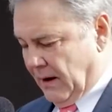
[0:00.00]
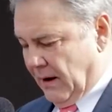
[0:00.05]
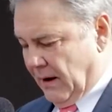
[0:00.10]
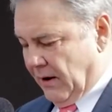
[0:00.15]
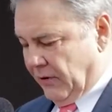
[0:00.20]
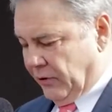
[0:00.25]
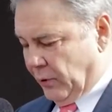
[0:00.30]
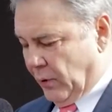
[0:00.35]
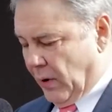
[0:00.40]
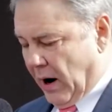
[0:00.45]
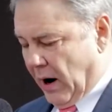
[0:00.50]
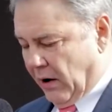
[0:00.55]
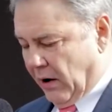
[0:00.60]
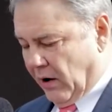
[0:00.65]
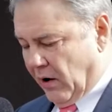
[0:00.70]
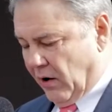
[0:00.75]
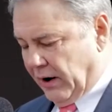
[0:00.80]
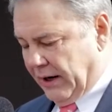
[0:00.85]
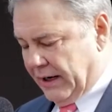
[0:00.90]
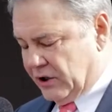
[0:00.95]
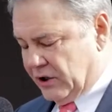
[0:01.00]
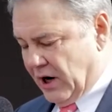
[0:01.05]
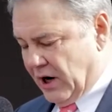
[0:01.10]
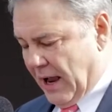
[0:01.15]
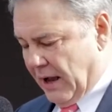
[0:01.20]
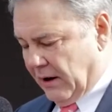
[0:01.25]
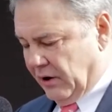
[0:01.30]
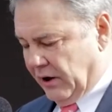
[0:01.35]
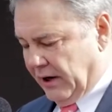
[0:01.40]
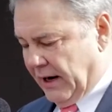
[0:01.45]
Through our early
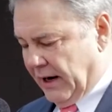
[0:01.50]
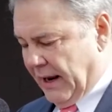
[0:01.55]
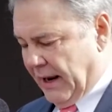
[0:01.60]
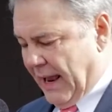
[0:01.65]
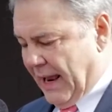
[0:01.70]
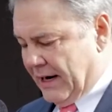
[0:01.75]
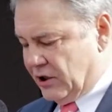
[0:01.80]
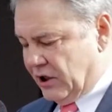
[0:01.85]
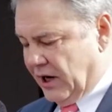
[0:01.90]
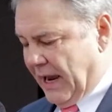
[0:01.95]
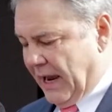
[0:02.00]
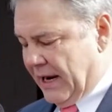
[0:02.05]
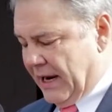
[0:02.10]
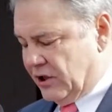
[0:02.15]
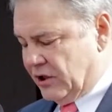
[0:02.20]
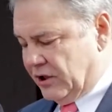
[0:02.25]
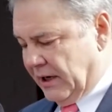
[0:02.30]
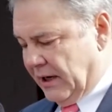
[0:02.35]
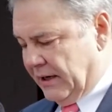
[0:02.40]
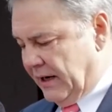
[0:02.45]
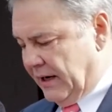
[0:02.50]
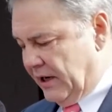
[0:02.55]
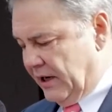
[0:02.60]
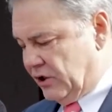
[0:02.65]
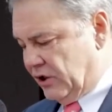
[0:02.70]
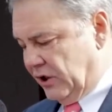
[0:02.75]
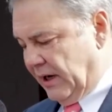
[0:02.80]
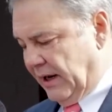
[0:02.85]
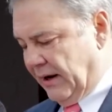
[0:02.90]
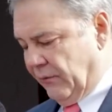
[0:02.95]
childhood education
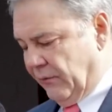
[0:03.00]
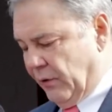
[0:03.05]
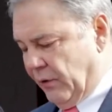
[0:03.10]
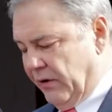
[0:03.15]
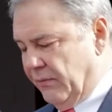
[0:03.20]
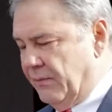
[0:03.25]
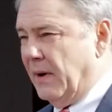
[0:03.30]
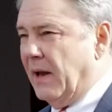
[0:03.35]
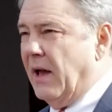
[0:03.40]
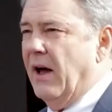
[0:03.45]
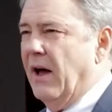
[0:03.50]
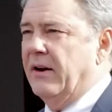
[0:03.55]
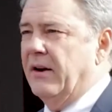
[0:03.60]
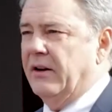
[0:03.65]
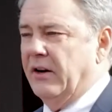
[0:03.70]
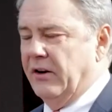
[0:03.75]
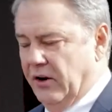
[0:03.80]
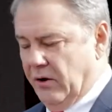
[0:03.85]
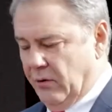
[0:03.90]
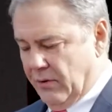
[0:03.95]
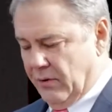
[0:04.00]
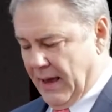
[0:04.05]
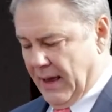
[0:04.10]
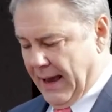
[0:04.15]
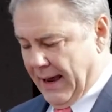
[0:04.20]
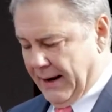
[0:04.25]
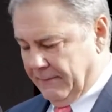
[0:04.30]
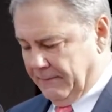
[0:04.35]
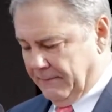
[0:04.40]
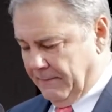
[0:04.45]
initiative, we've begun to do
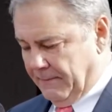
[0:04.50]
that.